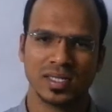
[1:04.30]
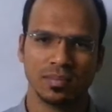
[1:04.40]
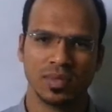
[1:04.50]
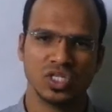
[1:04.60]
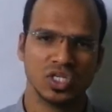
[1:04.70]

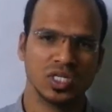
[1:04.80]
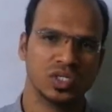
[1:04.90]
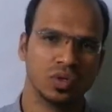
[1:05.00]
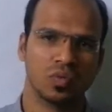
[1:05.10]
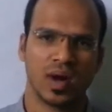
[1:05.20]
some machines,
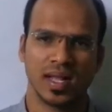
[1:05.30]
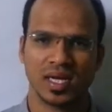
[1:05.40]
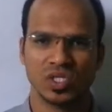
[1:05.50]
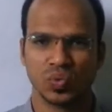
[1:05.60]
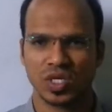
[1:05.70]
you require
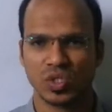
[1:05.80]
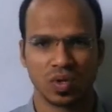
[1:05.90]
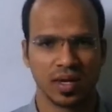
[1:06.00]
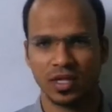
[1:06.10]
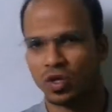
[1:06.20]
a switch to
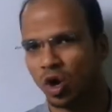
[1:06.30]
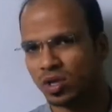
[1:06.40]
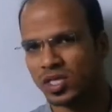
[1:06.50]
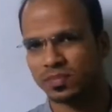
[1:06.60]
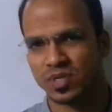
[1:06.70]
connect all
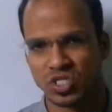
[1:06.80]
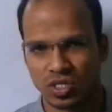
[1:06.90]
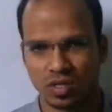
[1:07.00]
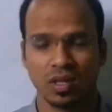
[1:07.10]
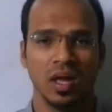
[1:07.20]
these
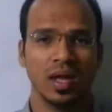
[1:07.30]
machines,